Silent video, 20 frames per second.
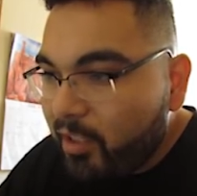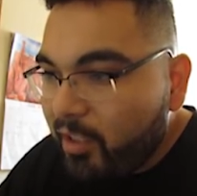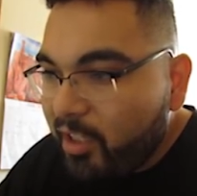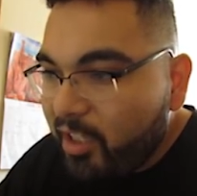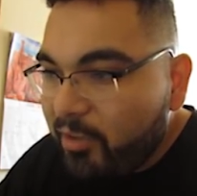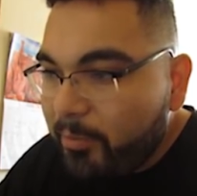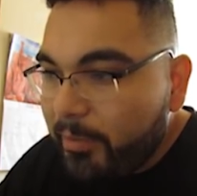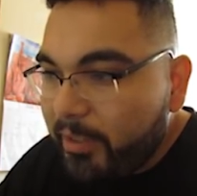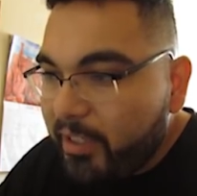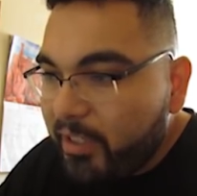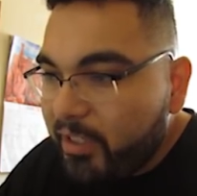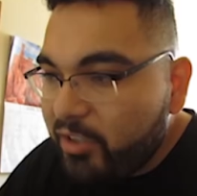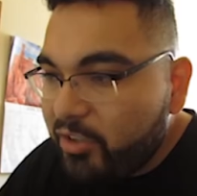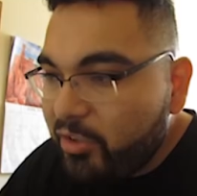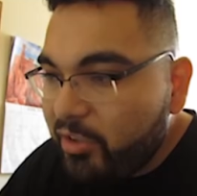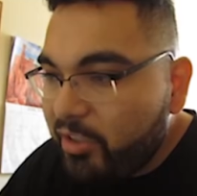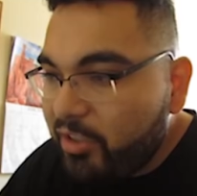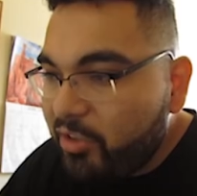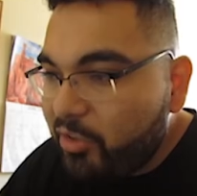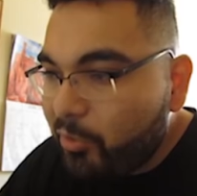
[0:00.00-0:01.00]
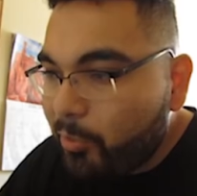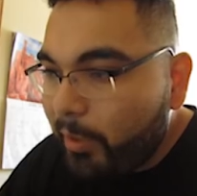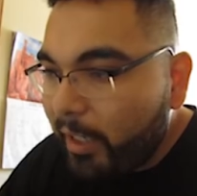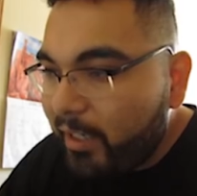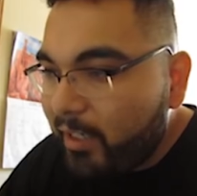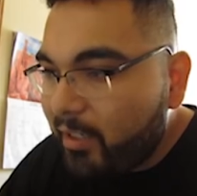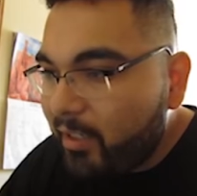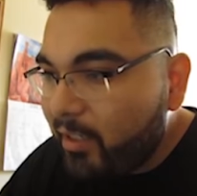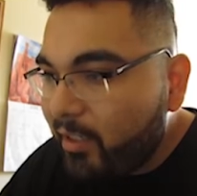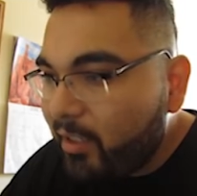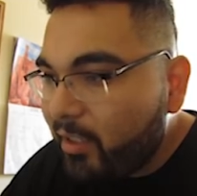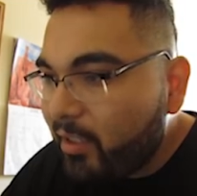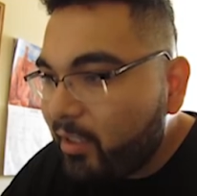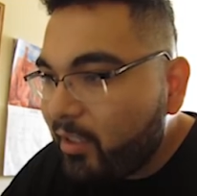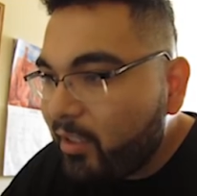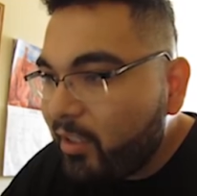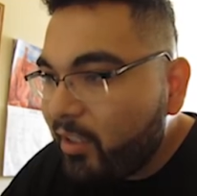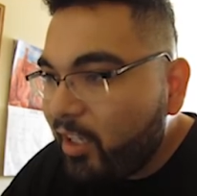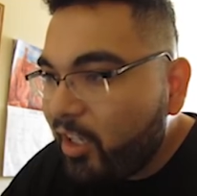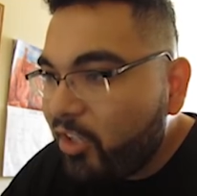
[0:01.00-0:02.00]
It's because you need to right click
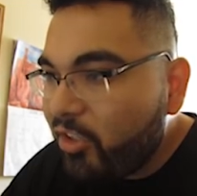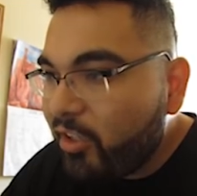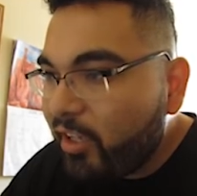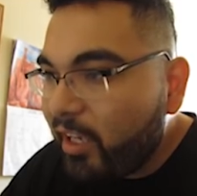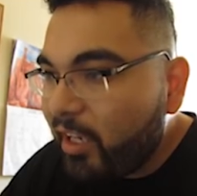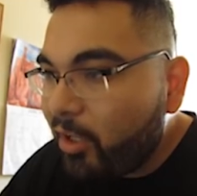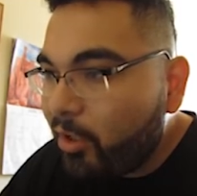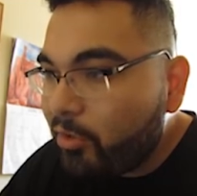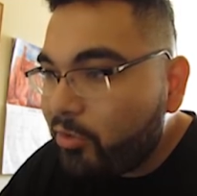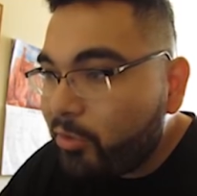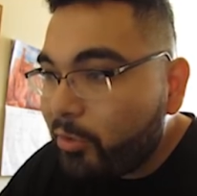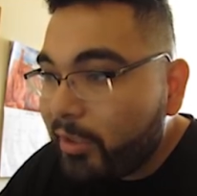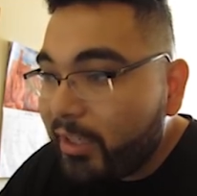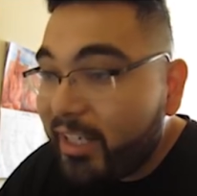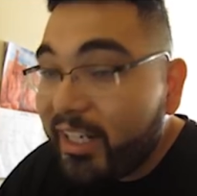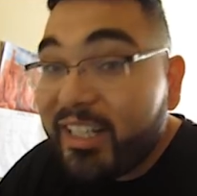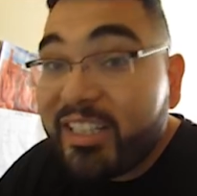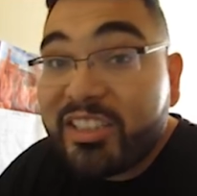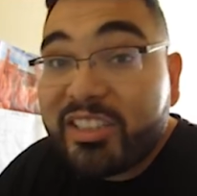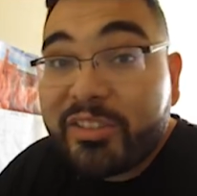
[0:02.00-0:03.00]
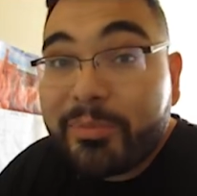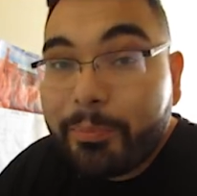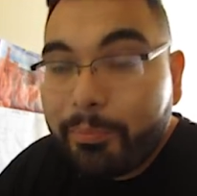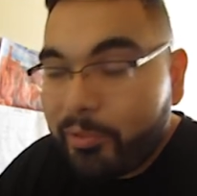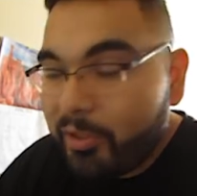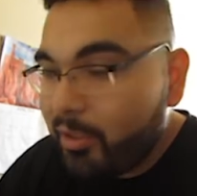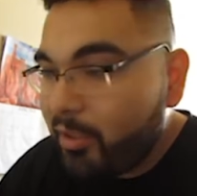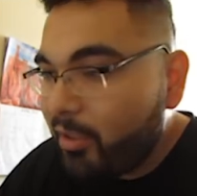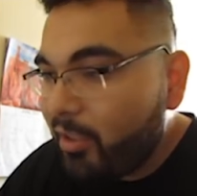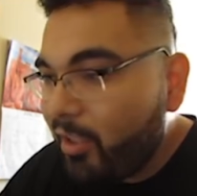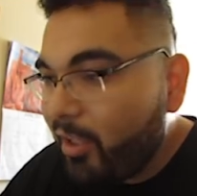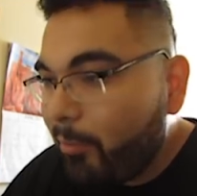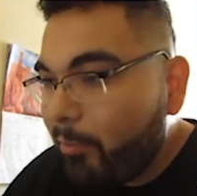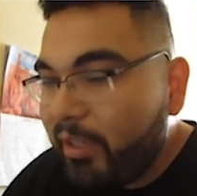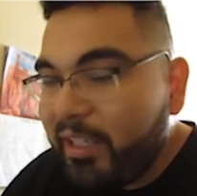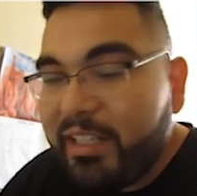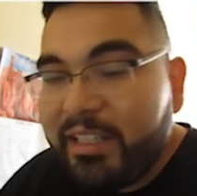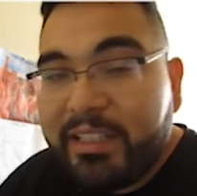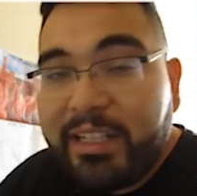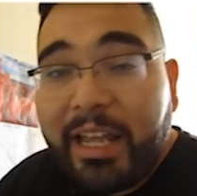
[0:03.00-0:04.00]
and you gotta go to cusp,
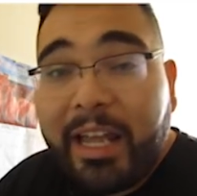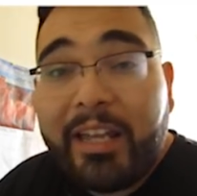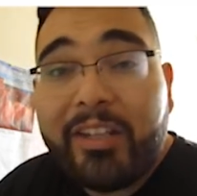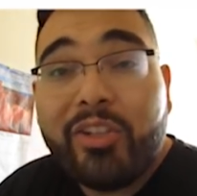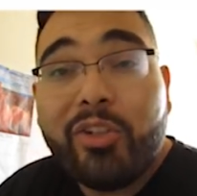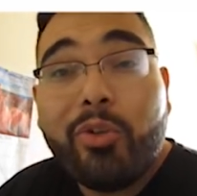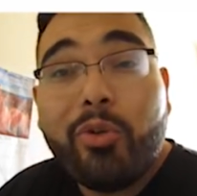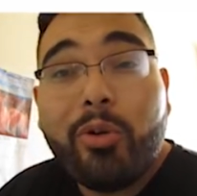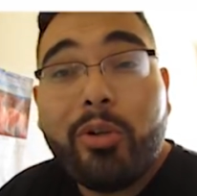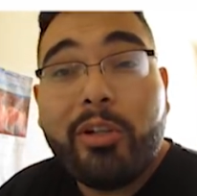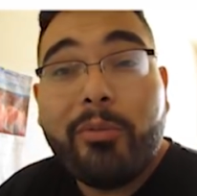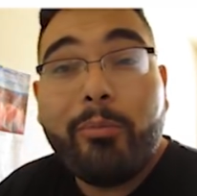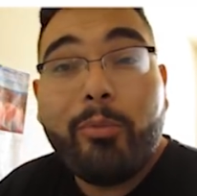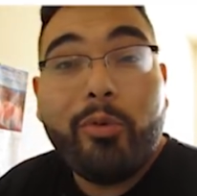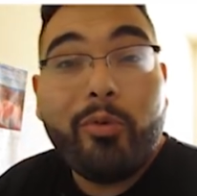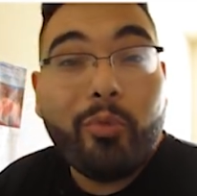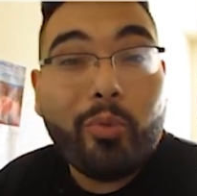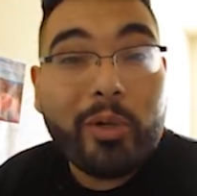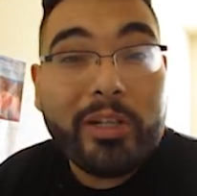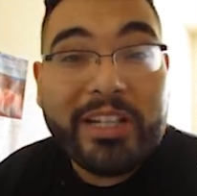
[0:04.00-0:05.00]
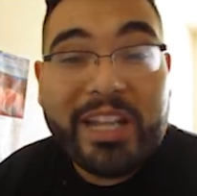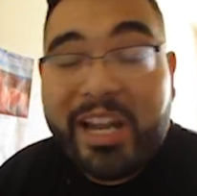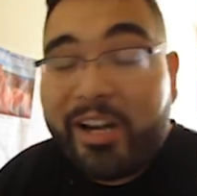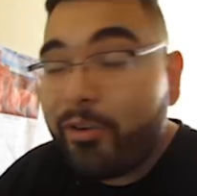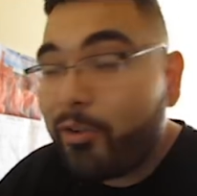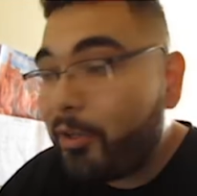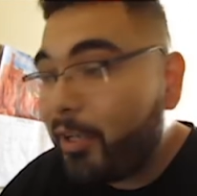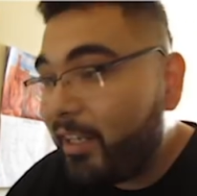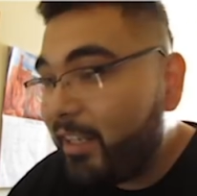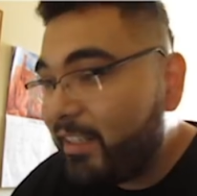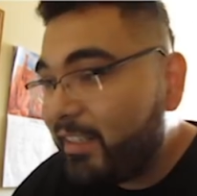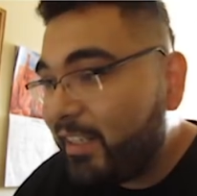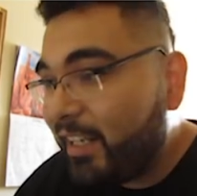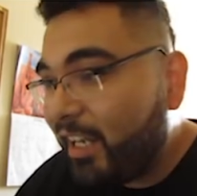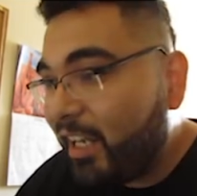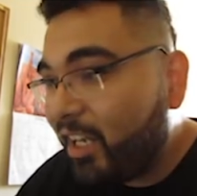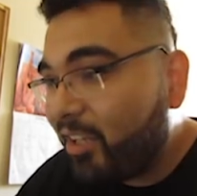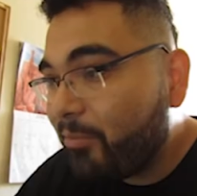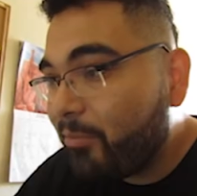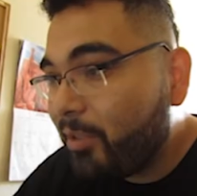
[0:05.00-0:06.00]
meaning that you can only move one arrow at a
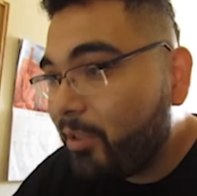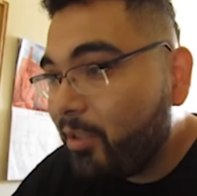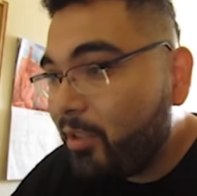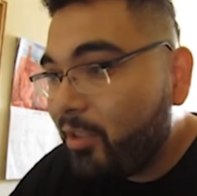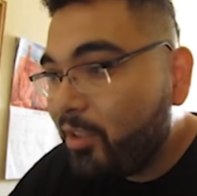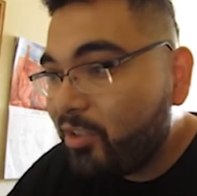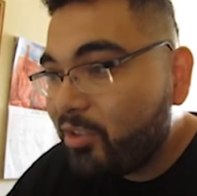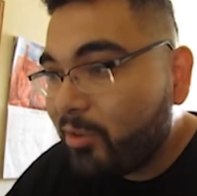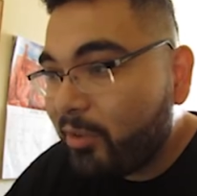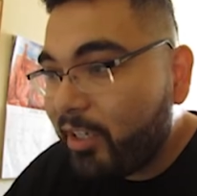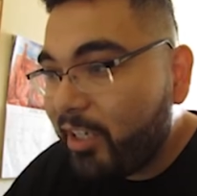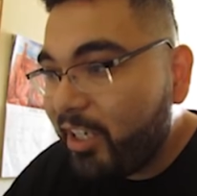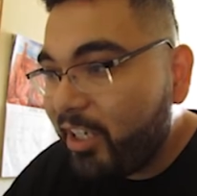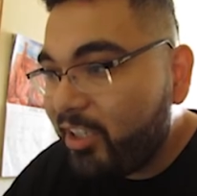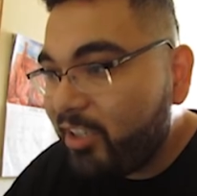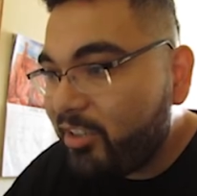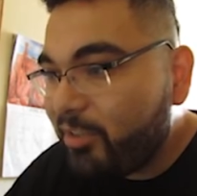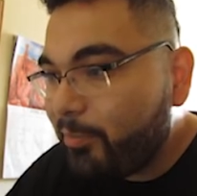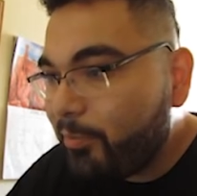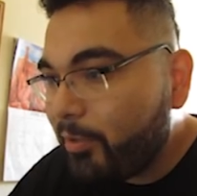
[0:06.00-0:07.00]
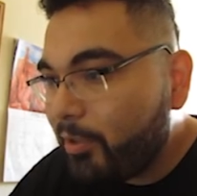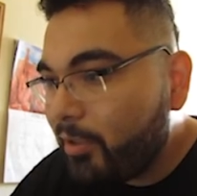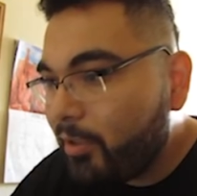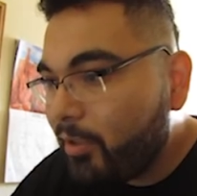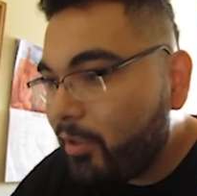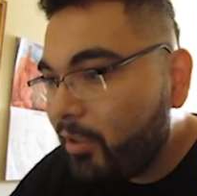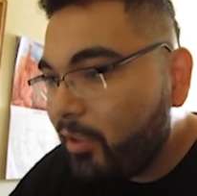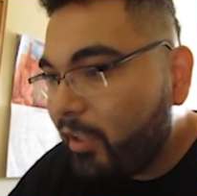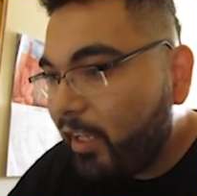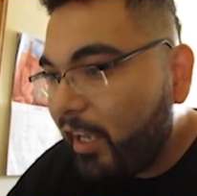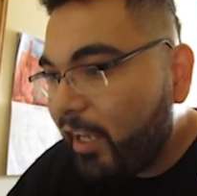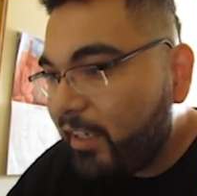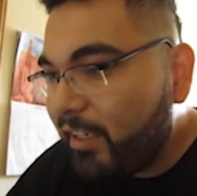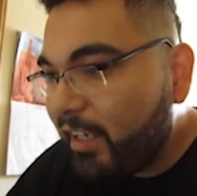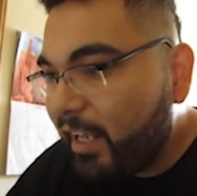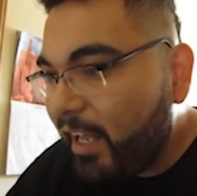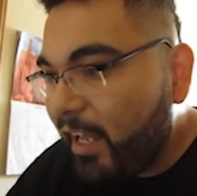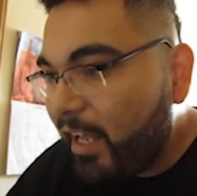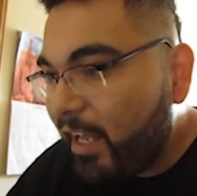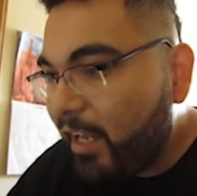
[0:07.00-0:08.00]
time. So cusp, and
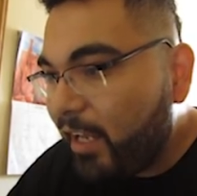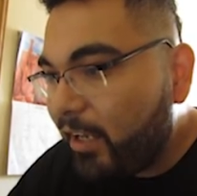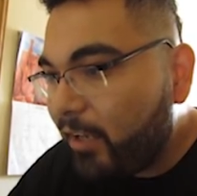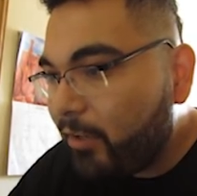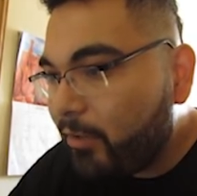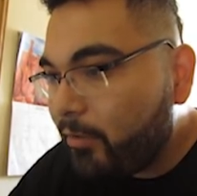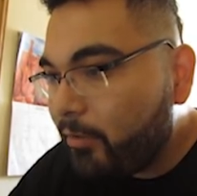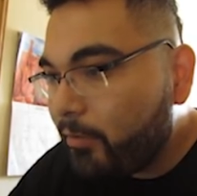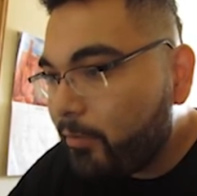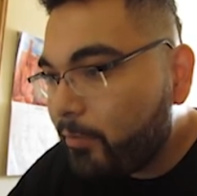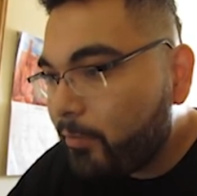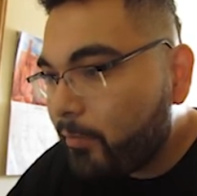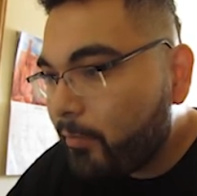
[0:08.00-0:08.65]
now,